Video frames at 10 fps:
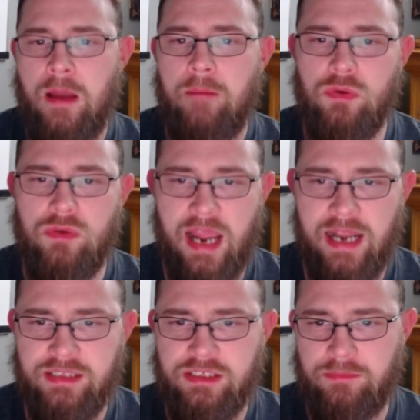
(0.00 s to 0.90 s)

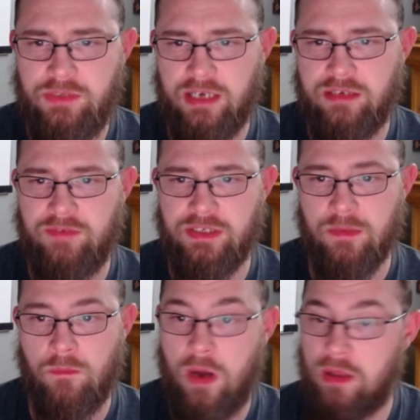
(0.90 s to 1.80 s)
Buchanan's
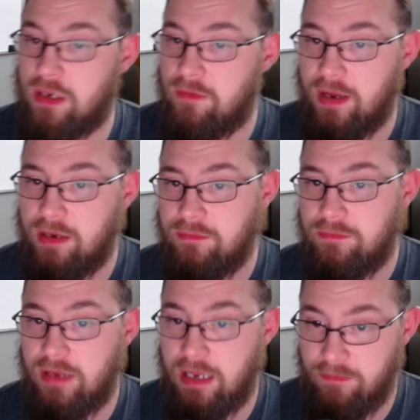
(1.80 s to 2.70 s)
subjectivism, while
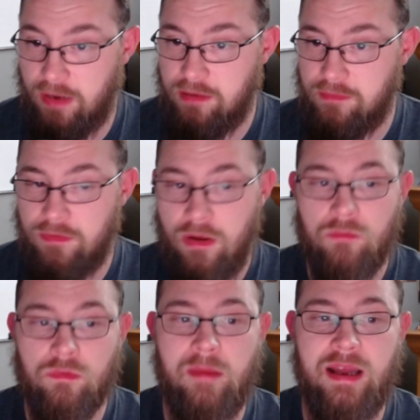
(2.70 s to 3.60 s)
innovative,
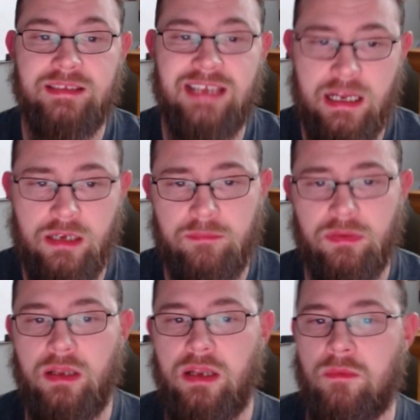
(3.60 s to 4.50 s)
remains
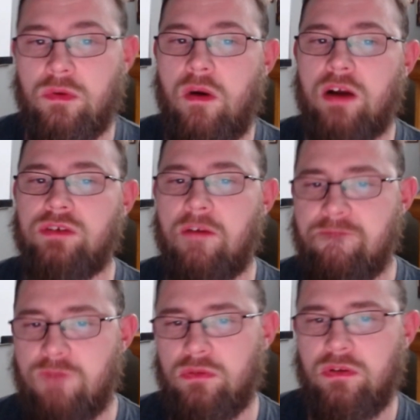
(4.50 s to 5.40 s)
incomplete and requires
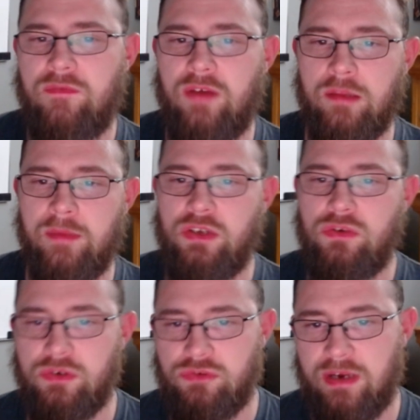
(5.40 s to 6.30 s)
further development to
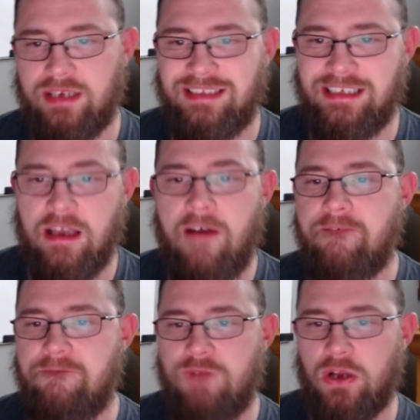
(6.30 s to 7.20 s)
address these
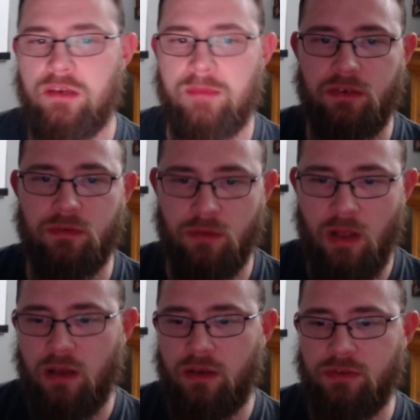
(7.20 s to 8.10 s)
fundamental
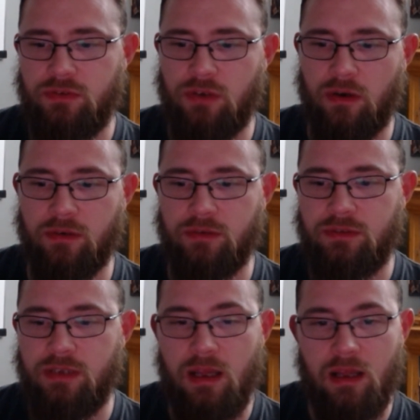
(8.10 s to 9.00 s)

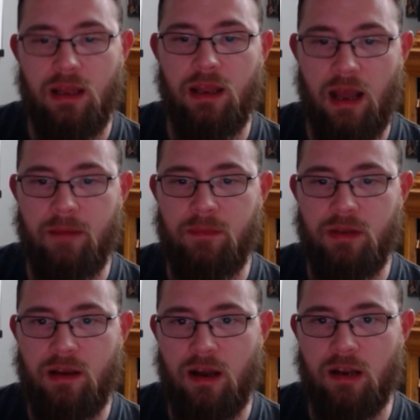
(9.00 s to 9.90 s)
concerns. I am the
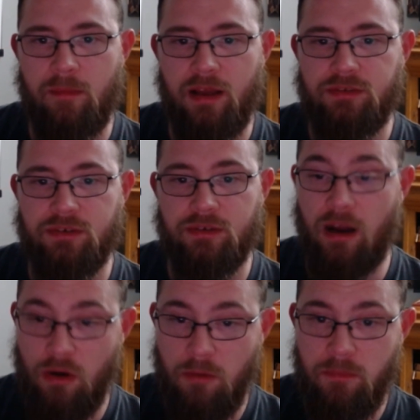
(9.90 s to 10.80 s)
Economancer. I
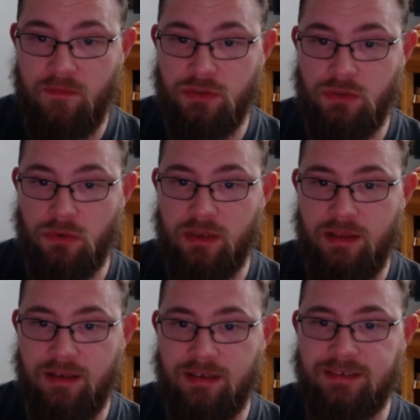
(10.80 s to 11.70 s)
hope you've enjoyed
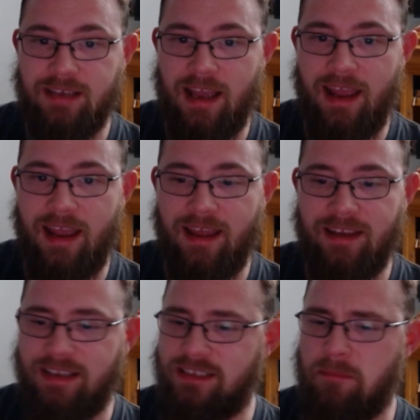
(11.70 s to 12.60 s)
this, and
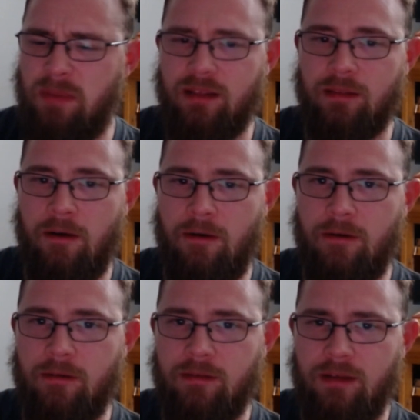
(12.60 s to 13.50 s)
it's a bit
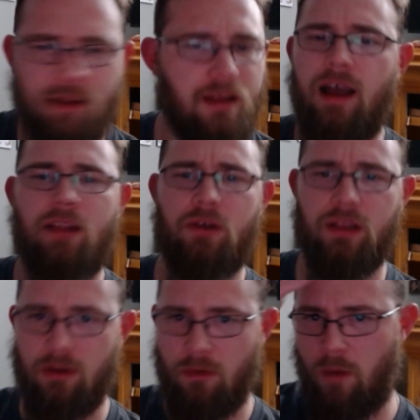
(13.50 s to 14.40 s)
long. I look a
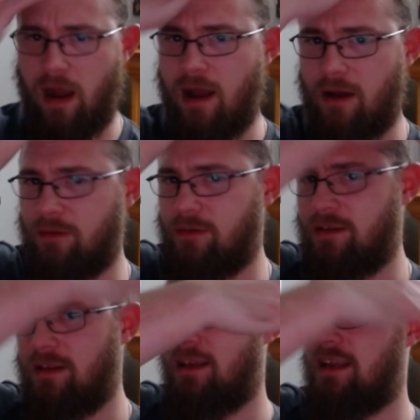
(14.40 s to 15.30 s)
little wild.
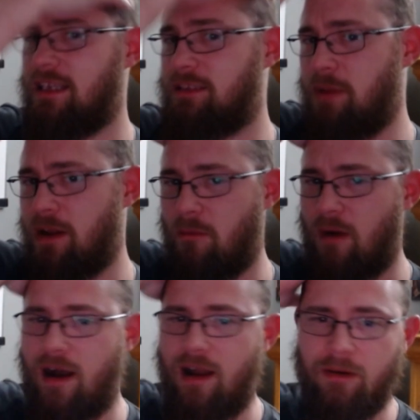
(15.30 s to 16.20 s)
It's been a
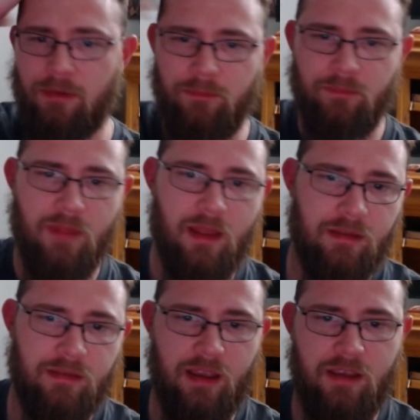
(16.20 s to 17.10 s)
while.
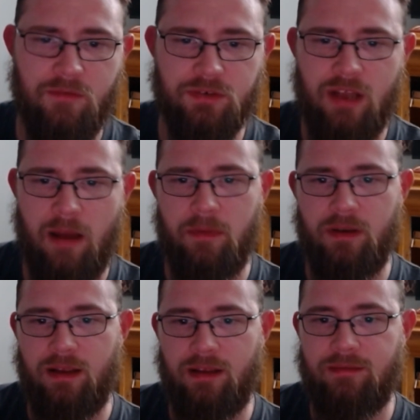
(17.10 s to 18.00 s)
Thank you for stopping
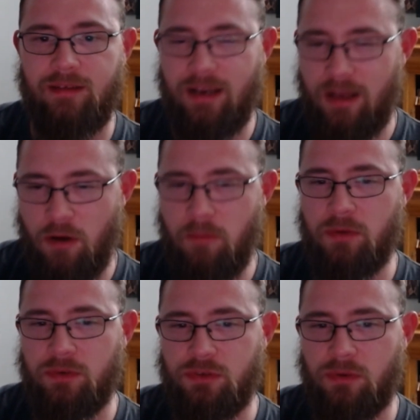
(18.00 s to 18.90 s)
in, and I hope you
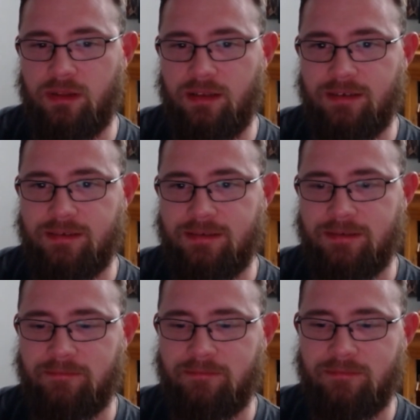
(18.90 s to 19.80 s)
enjoyed this.
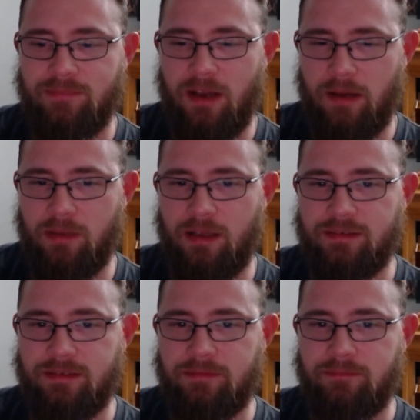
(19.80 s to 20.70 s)
God bless.